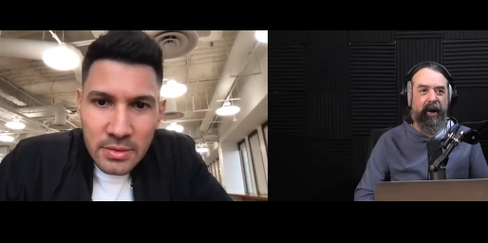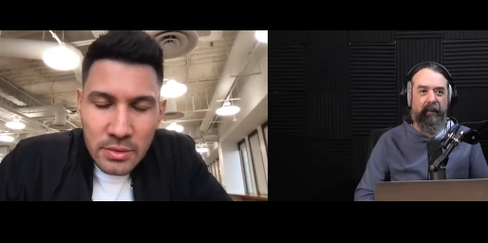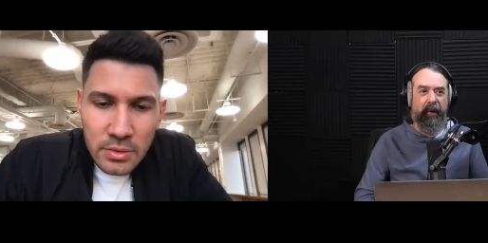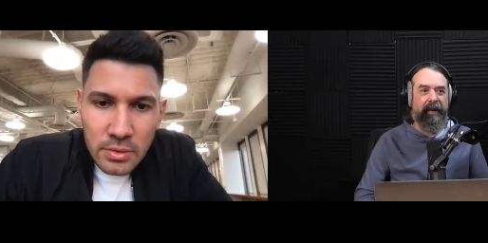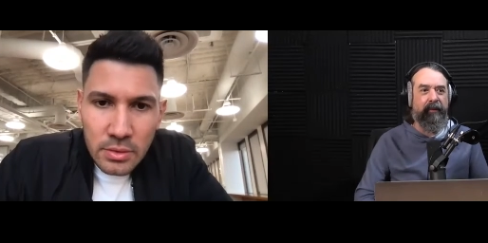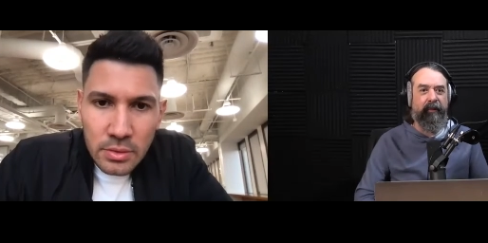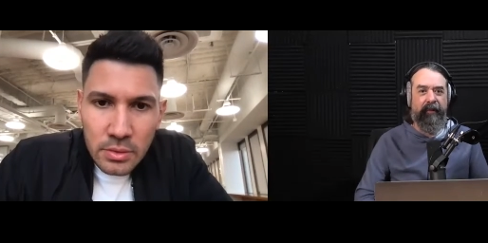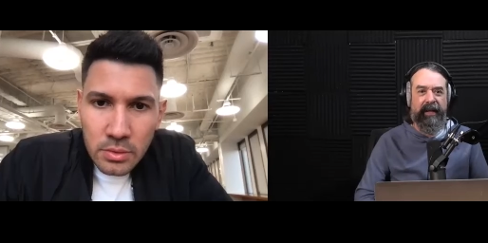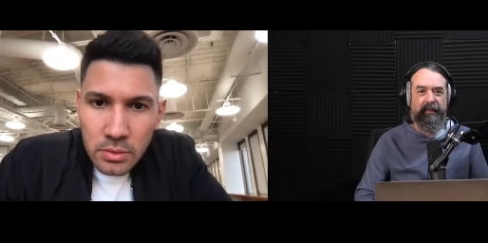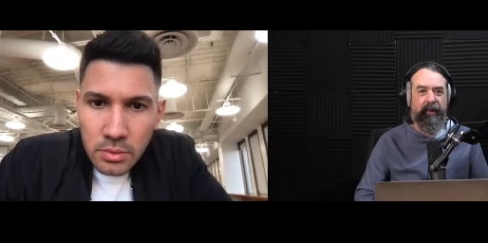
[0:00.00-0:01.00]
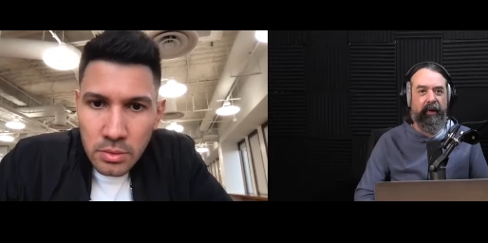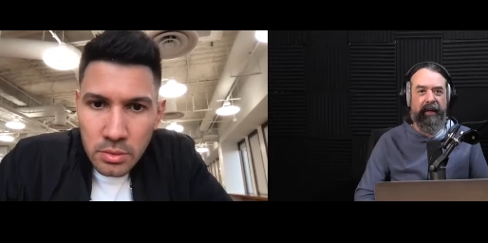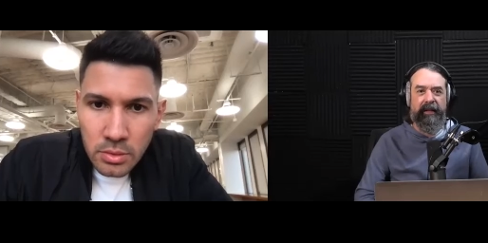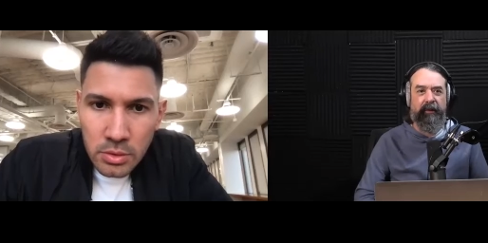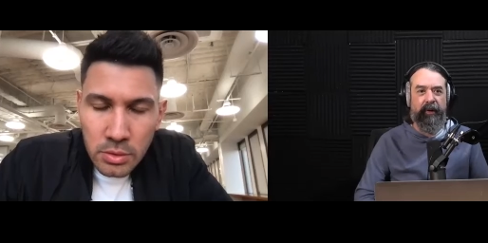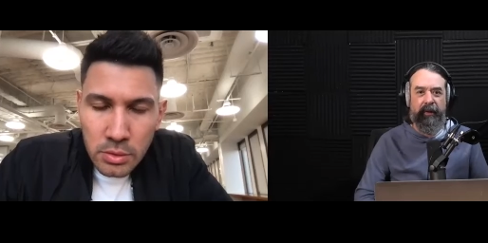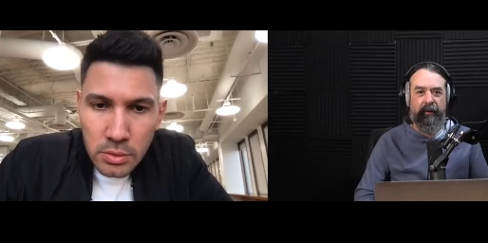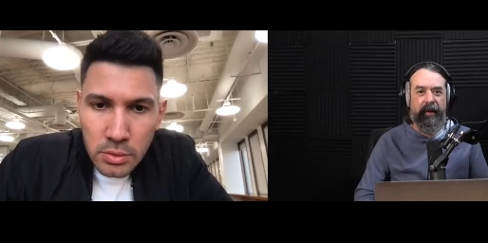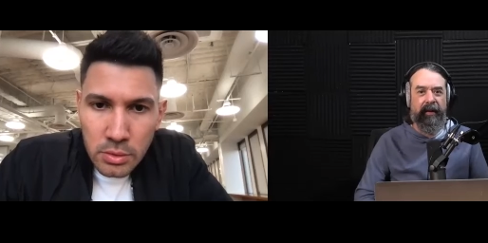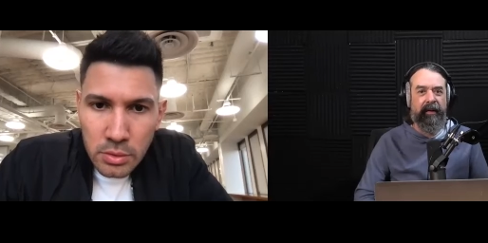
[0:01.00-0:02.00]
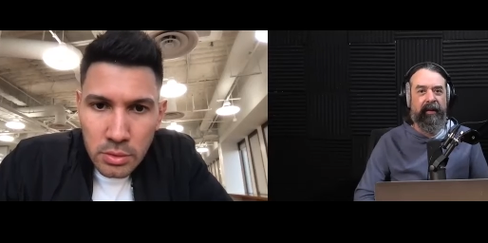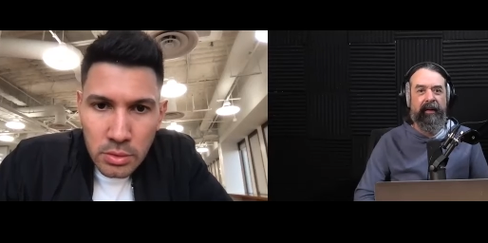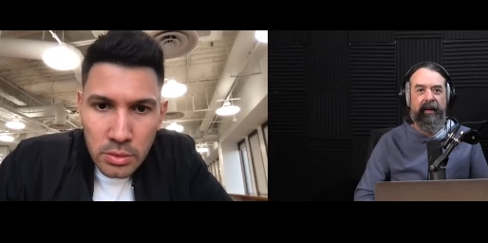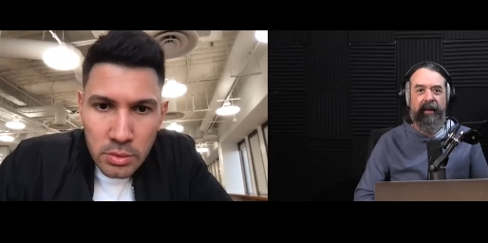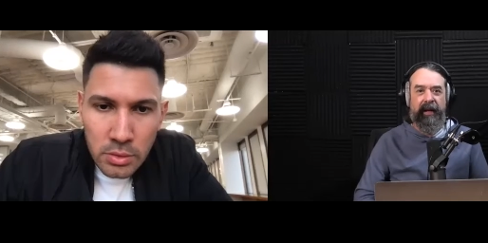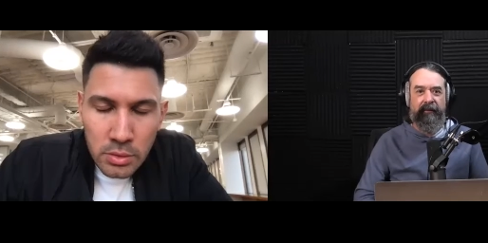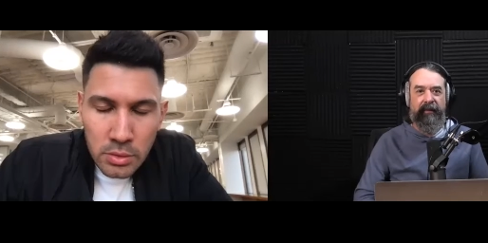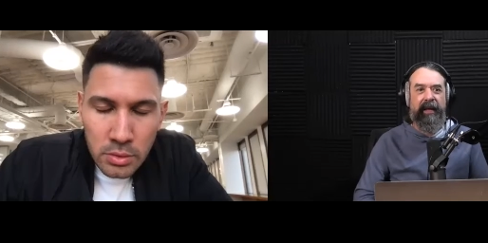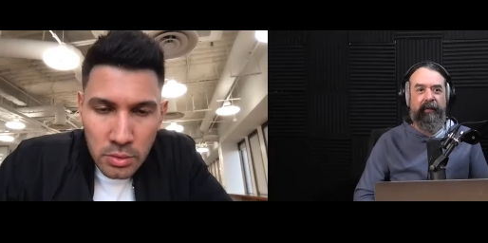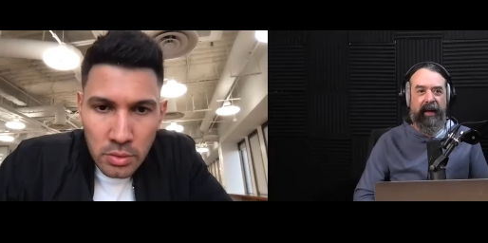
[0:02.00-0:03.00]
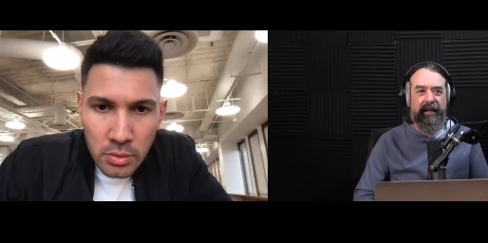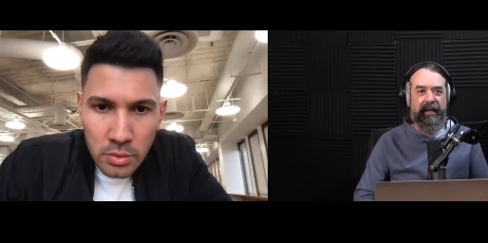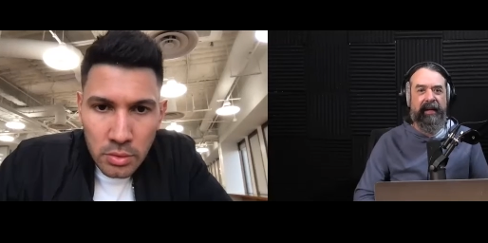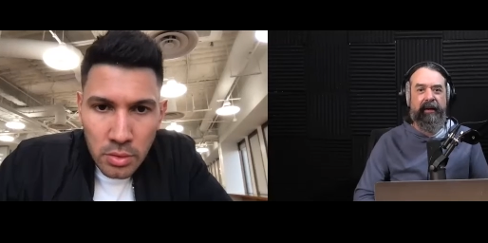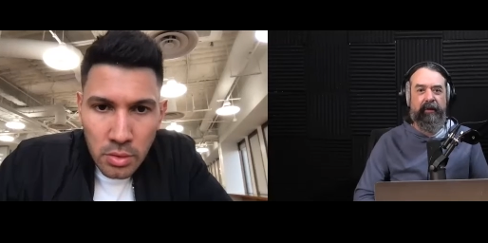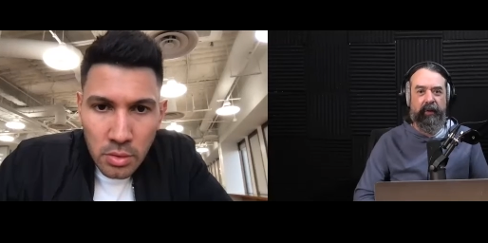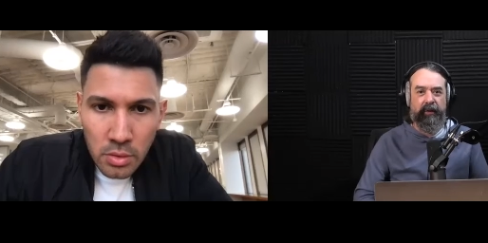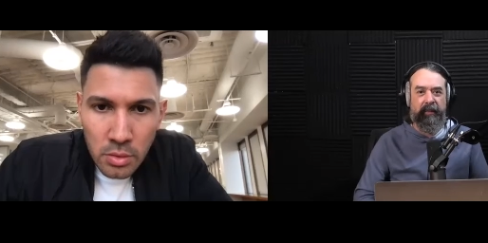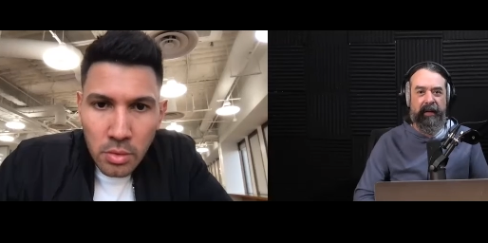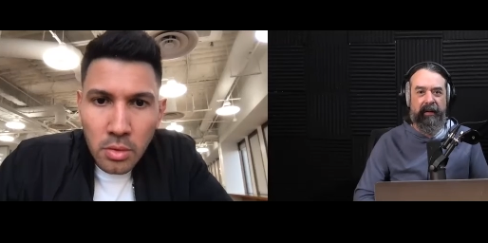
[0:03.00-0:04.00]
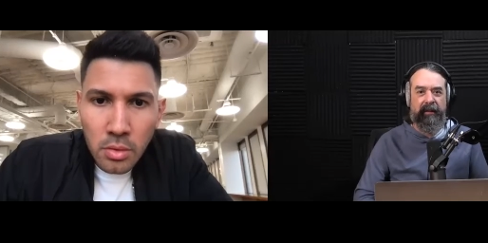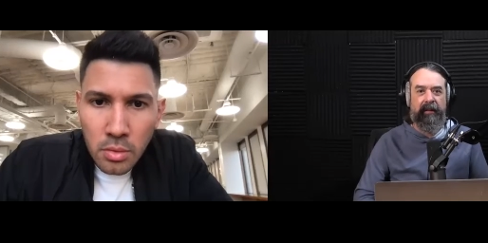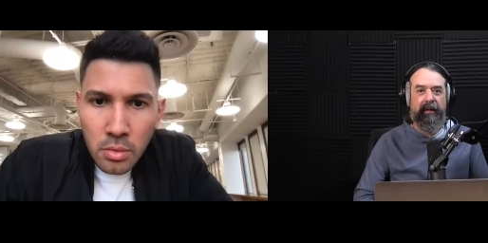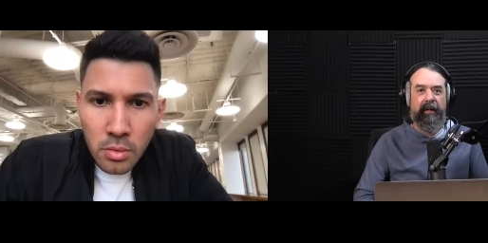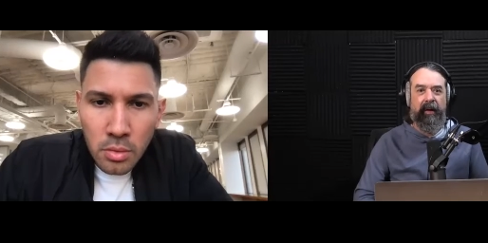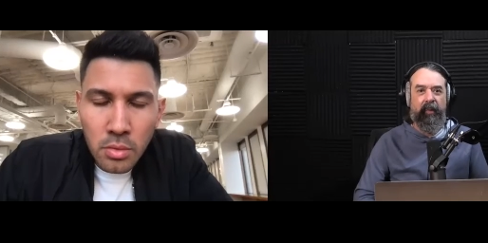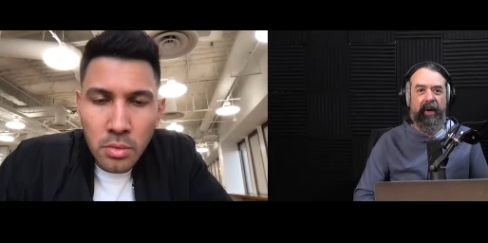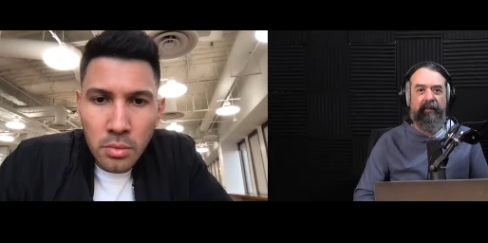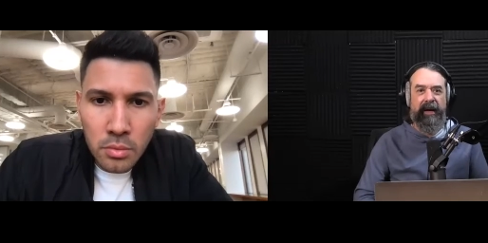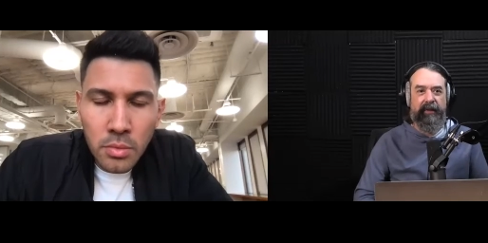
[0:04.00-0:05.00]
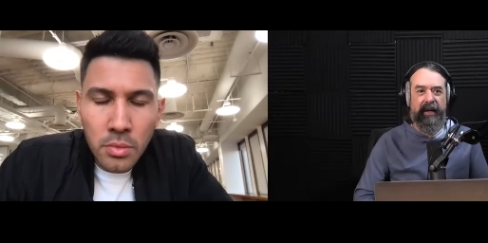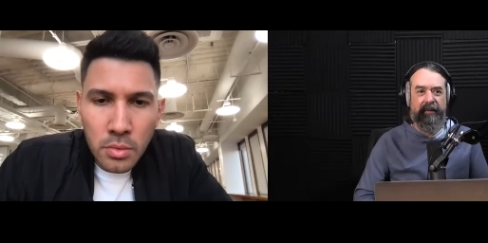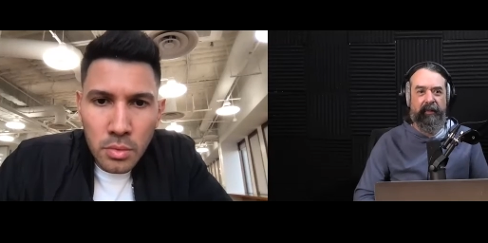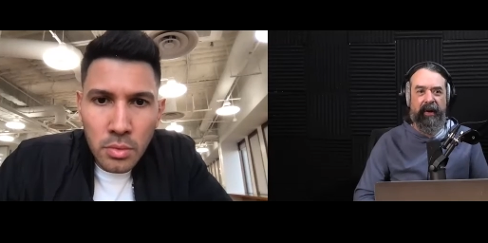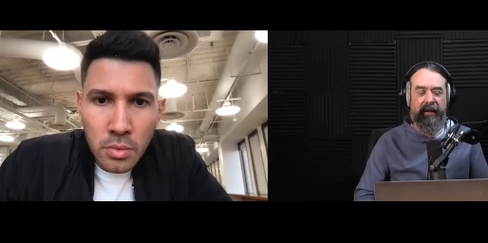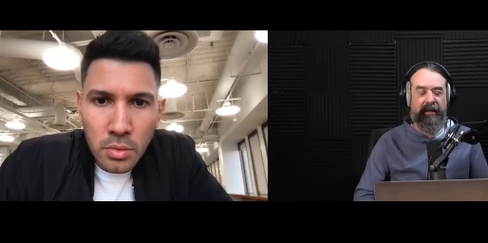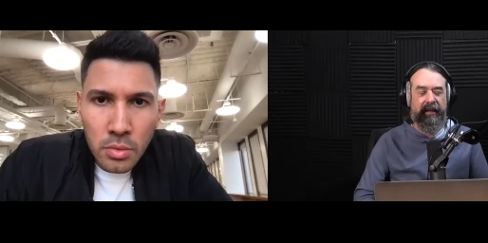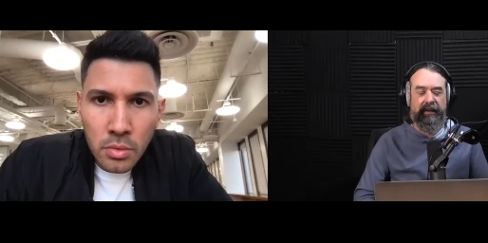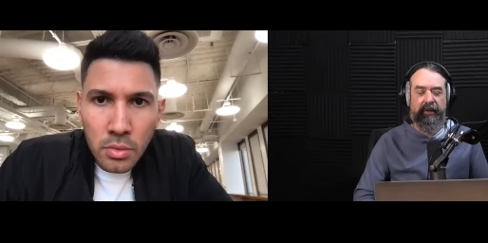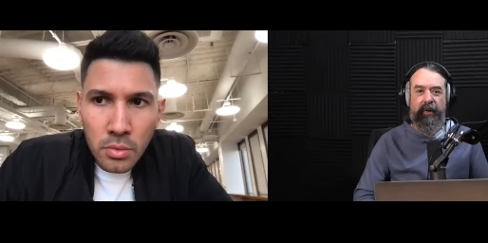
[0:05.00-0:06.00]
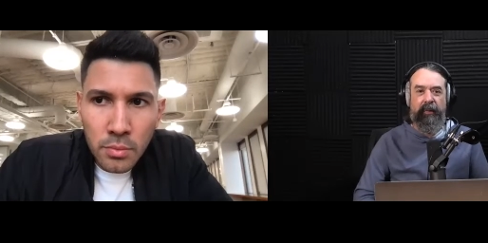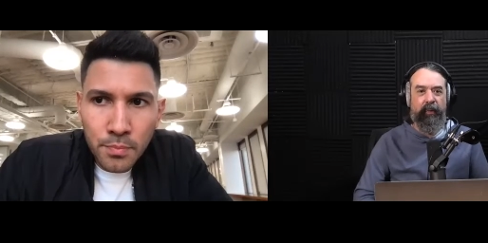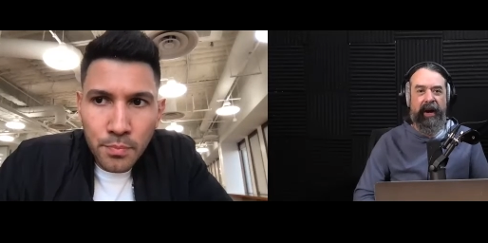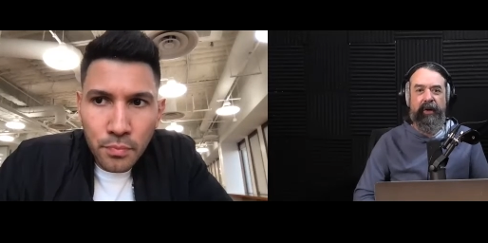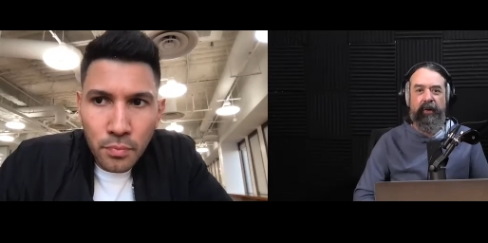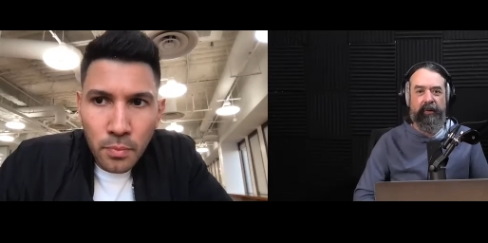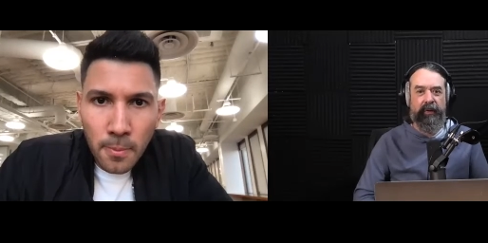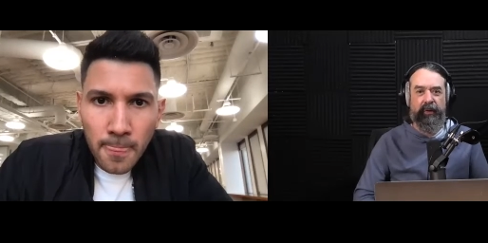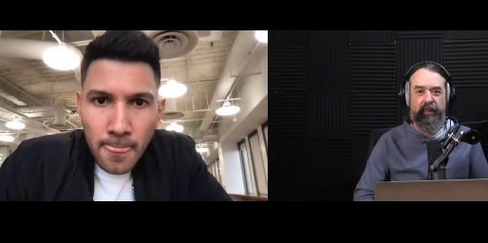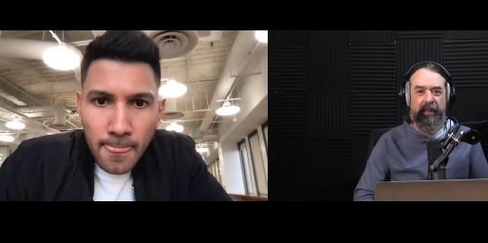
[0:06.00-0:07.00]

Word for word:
Speaker 1: by have no Facebook, no LinkedIn, no nothing, right? And finally realized I didn't get on social media. What advice you have someone like just starting brand new on social